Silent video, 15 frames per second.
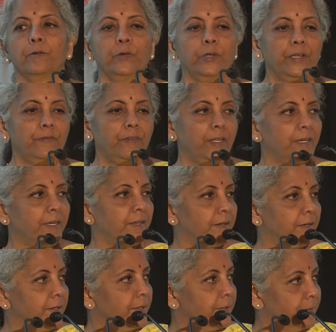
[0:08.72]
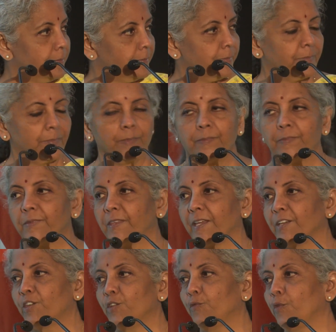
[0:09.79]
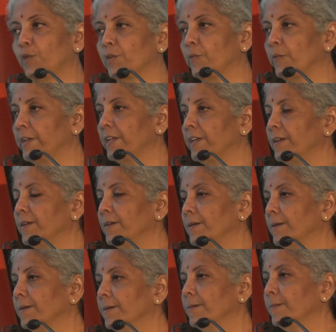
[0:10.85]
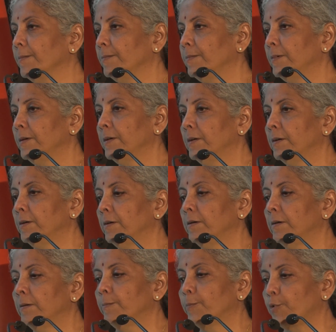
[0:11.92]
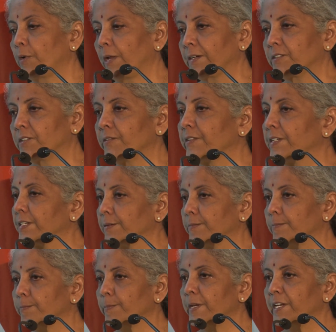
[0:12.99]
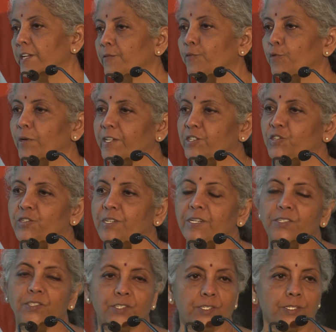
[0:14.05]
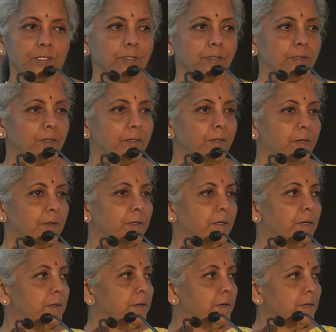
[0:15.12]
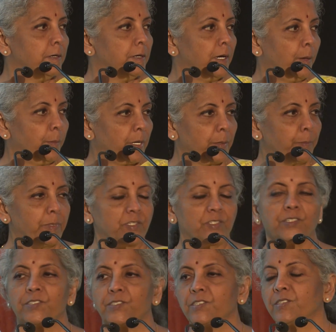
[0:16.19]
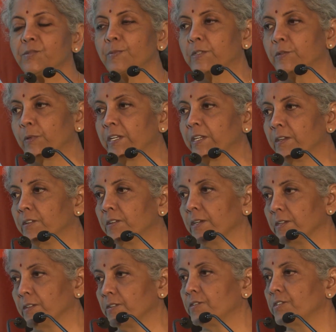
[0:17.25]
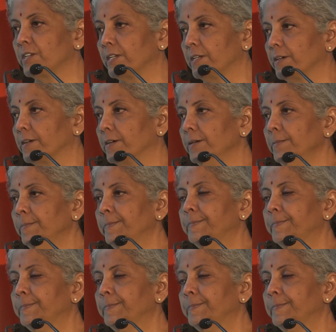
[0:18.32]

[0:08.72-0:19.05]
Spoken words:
Good evening, and thank you for a very productive and meaningful exchange among businesses between India and Sri Lanka.